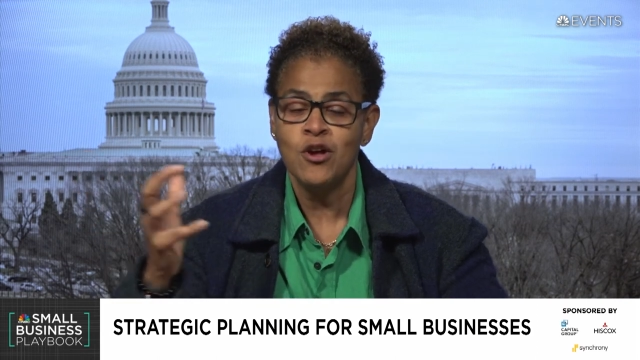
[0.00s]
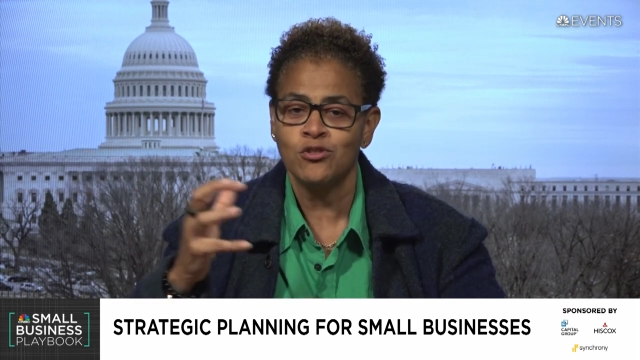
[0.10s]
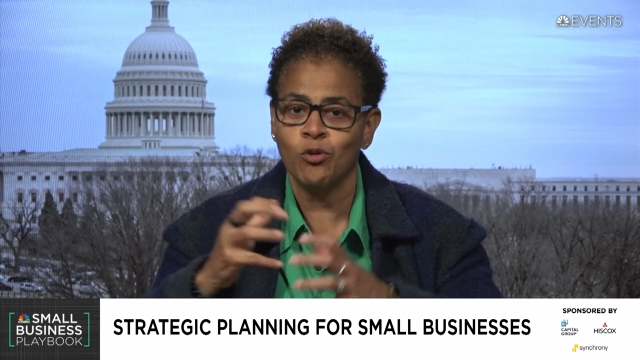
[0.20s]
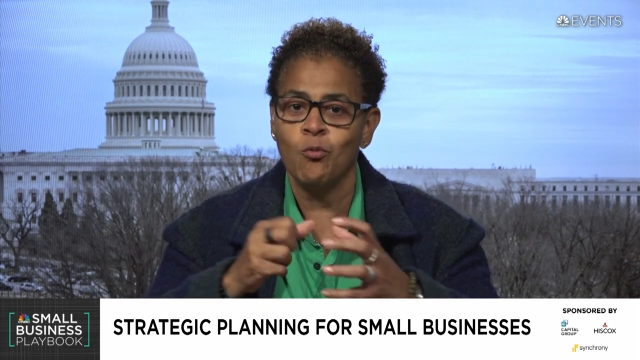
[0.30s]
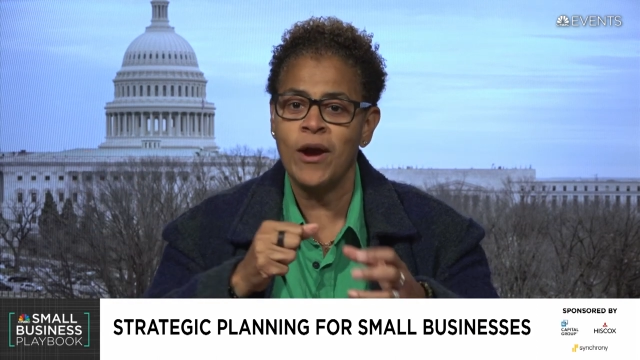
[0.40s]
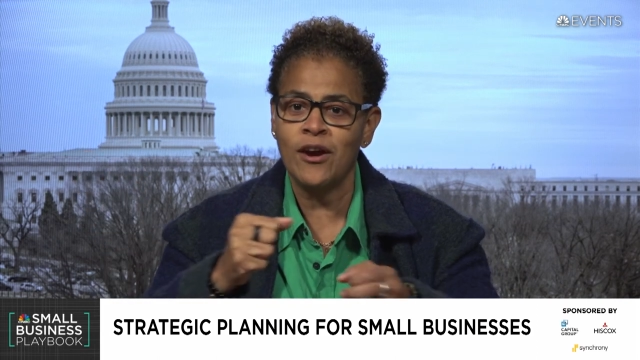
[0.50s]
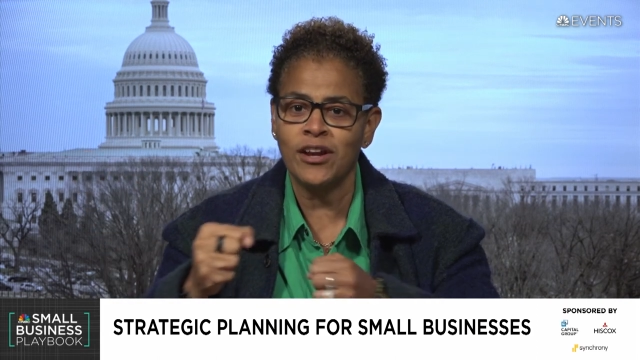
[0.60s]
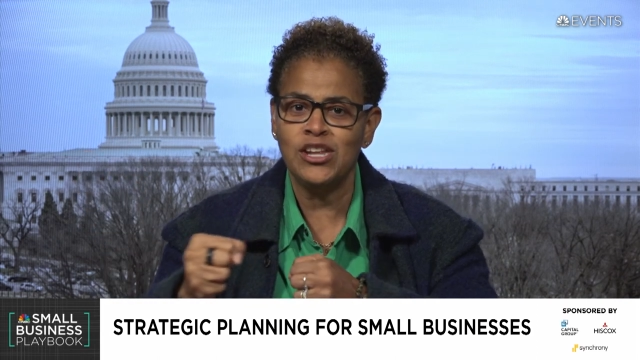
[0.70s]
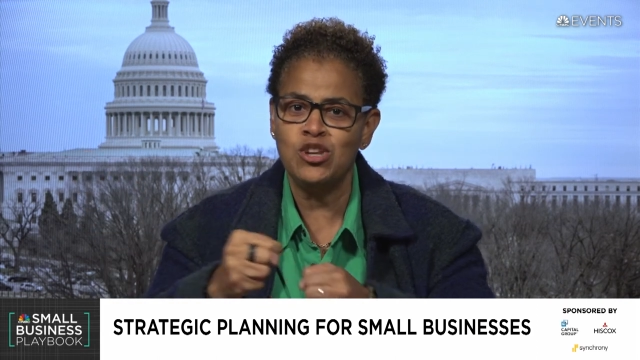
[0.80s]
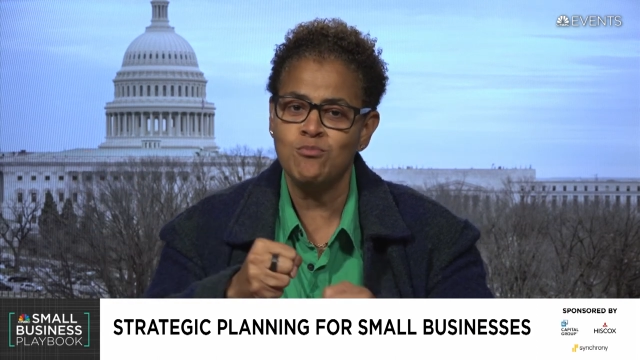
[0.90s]
So where
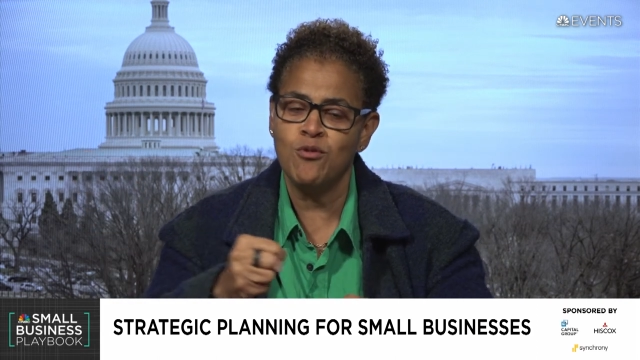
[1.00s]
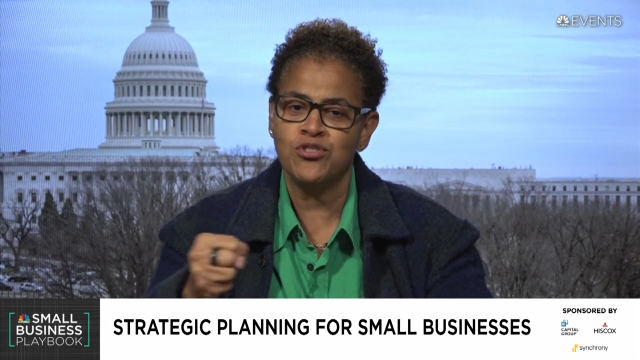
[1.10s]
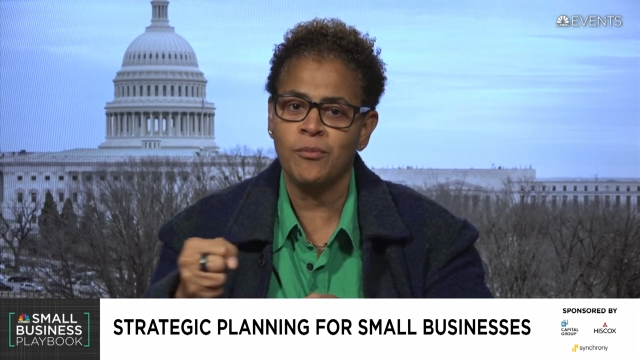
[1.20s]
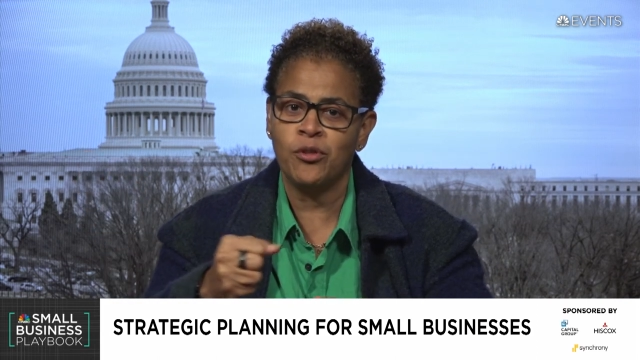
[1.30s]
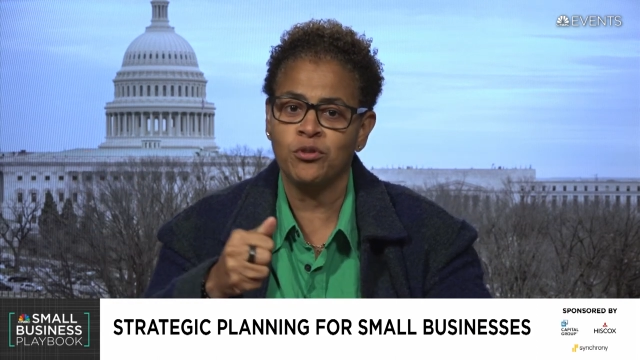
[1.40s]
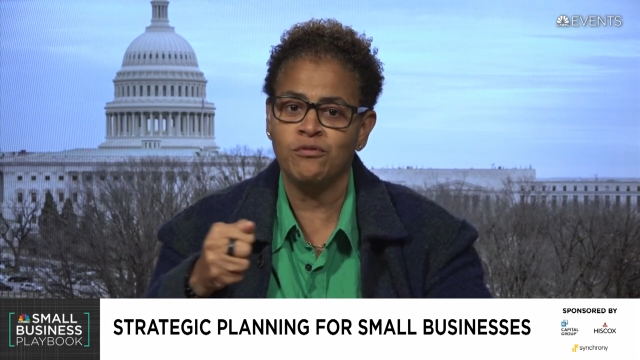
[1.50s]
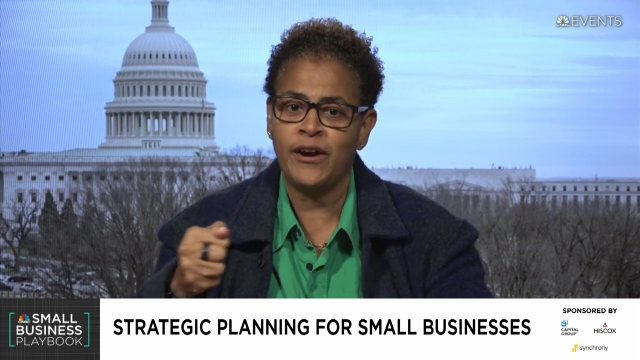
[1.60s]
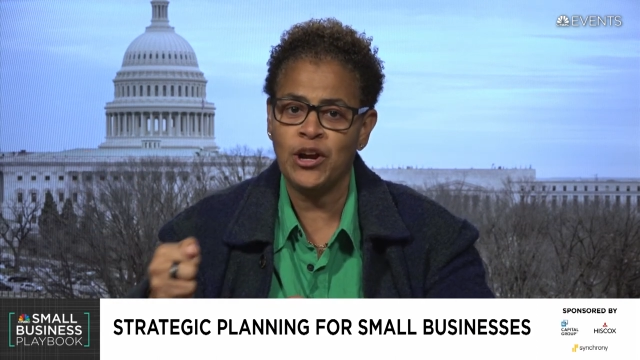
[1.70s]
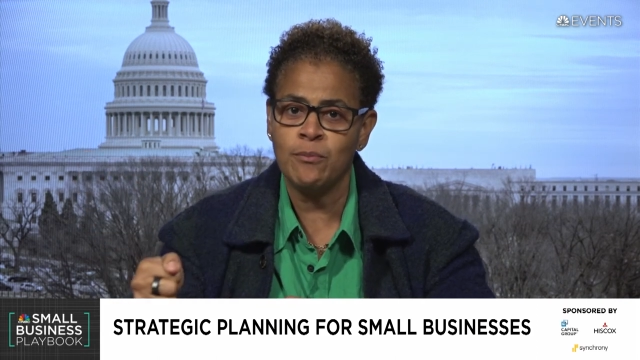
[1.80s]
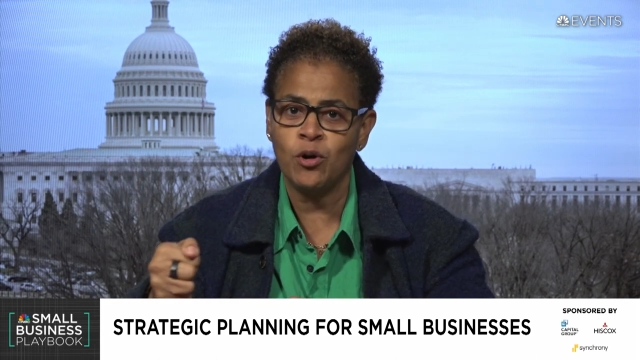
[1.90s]
can you move some of those
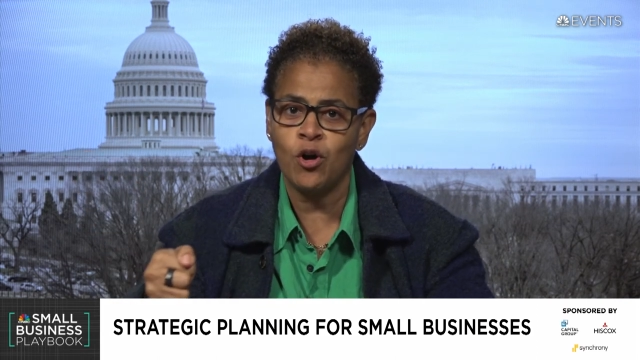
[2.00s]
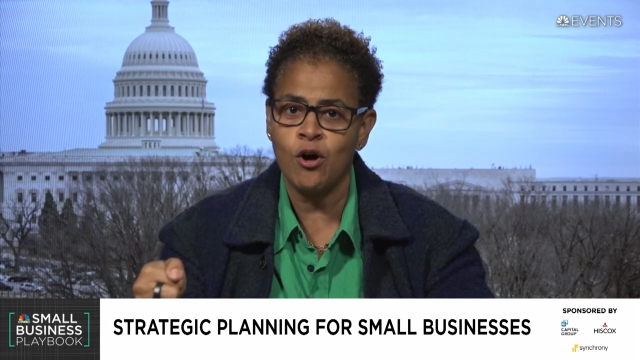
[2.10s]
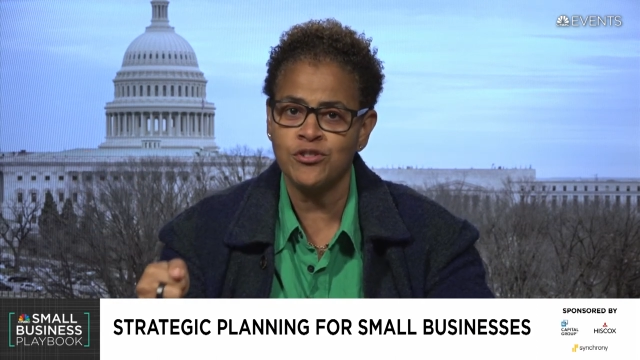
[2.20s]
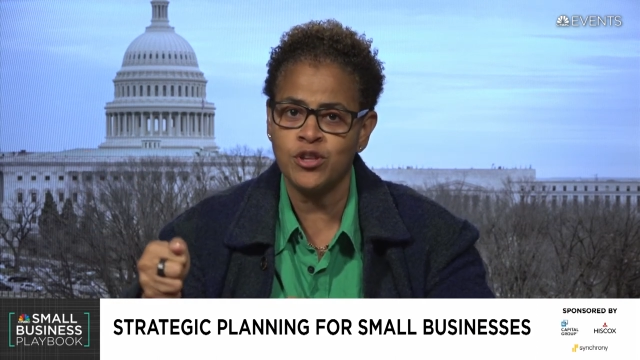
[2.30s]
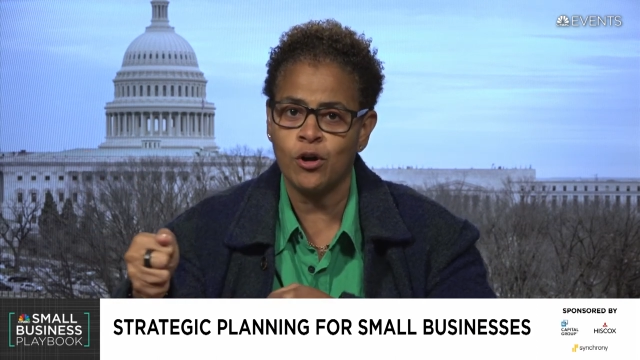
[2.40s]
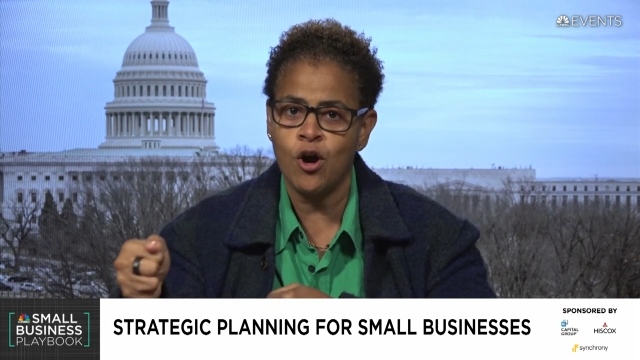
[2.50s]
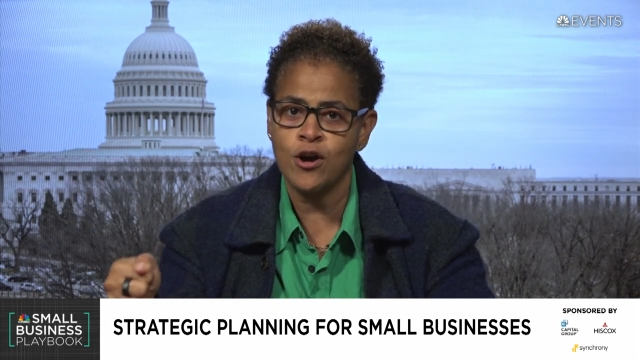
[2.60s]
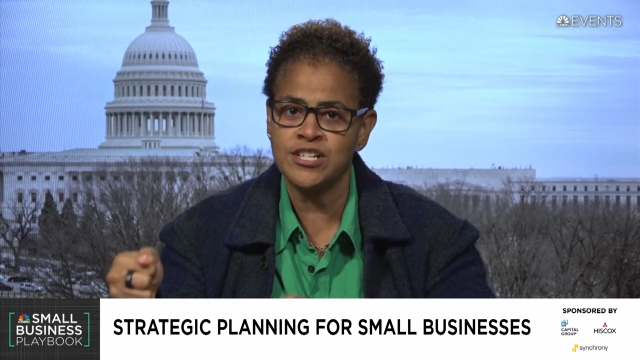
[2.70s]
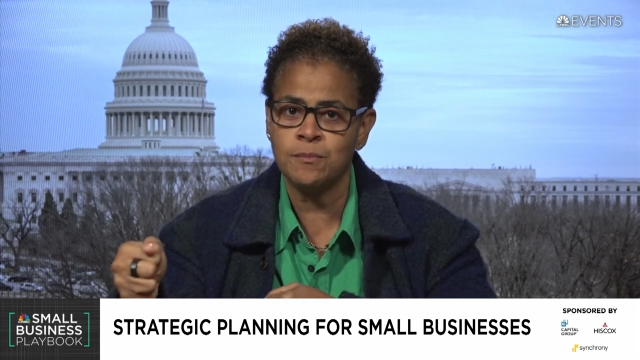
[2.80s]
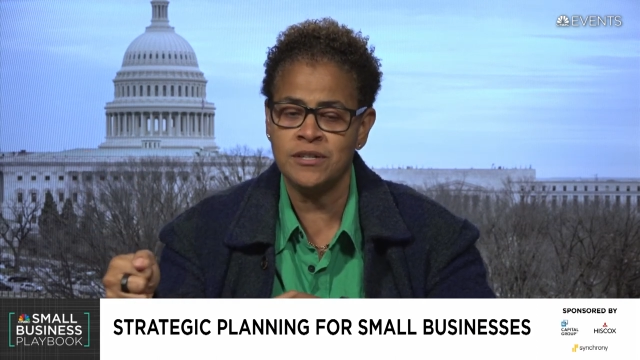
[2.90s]
variable costs that are
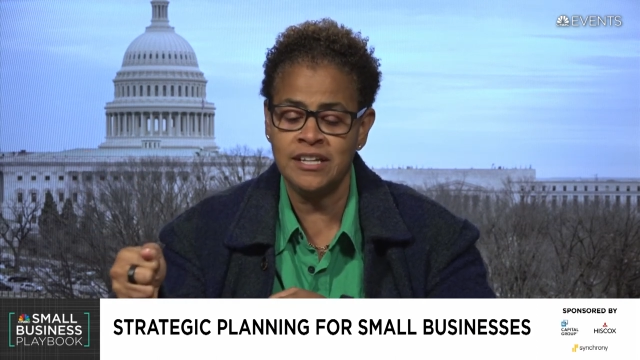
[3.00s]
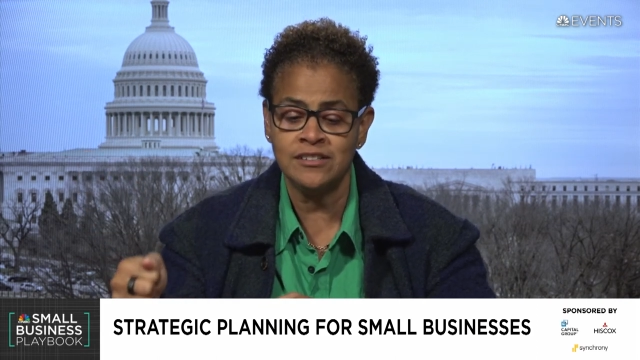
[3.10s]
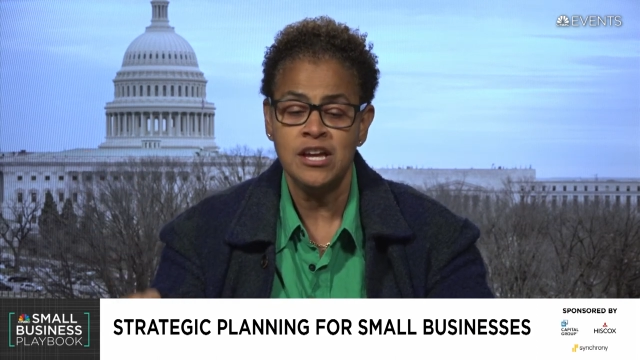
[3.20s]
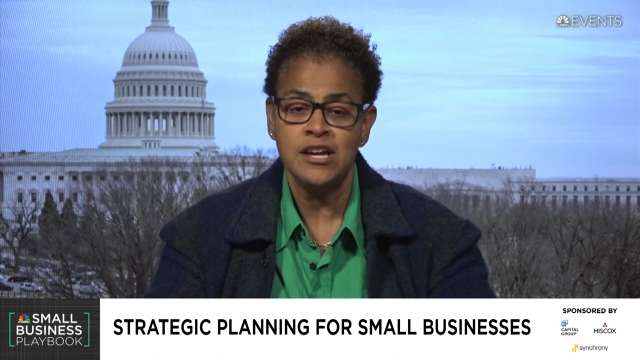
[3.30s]
hard to predict